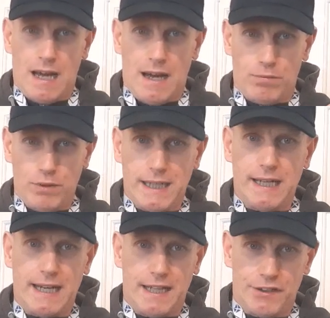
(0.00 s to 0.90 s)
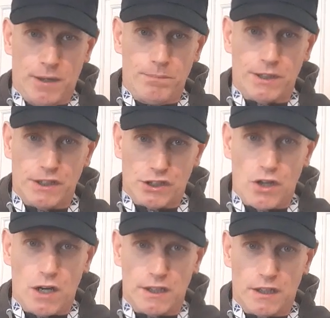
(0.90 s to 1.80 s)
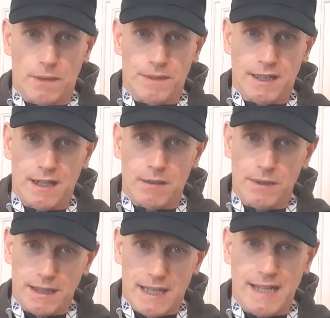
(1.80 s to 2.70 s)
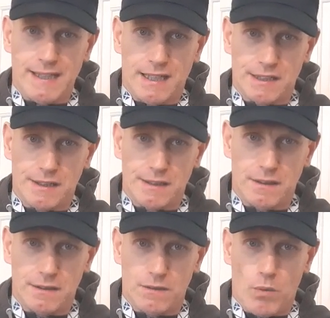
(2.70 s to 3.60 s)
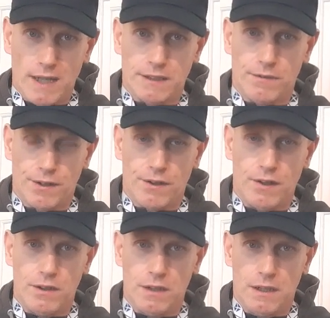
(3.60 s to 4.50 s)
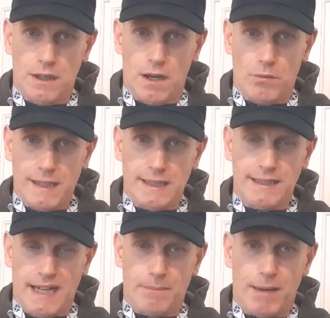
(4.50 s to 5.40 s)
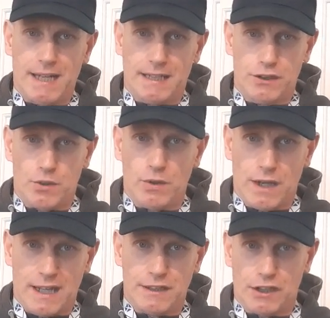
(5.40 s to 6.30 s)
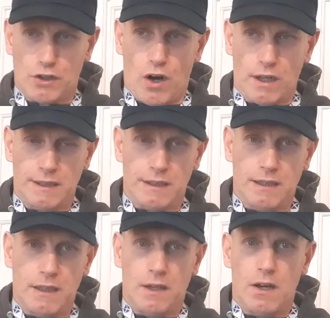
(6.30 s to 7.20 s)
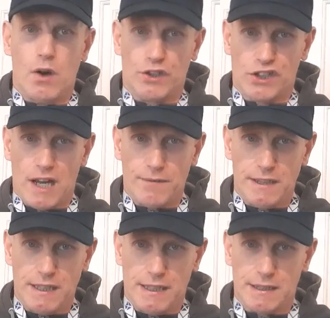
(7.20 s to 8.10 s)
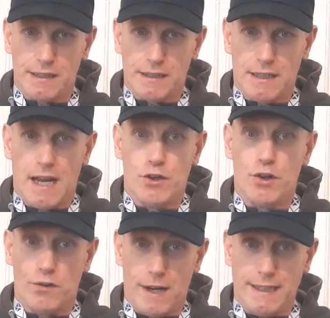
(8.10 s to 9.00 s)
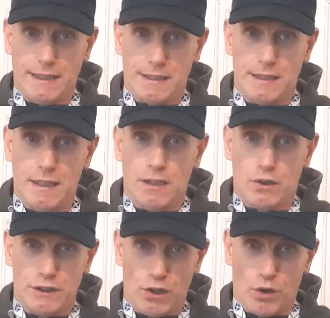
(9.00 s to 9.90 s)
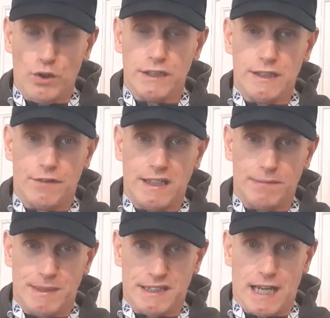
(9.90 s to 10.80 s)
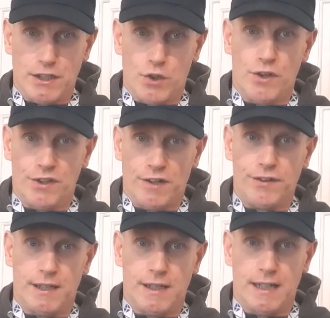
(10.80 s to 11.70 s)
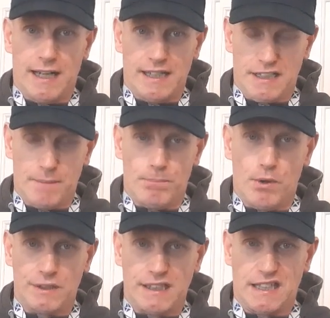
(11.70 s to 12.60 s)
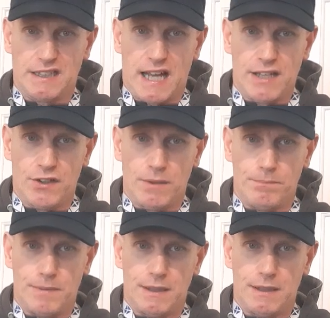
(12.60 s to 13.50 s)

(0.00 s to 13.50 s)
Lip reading: if we can get the numbers in Scotland to come together, we can end this once and for all. We can take back control of the lands of Scotland, our services and our rights. Because you're losing your rights by sitting doing nothing, and it's important that you stand up.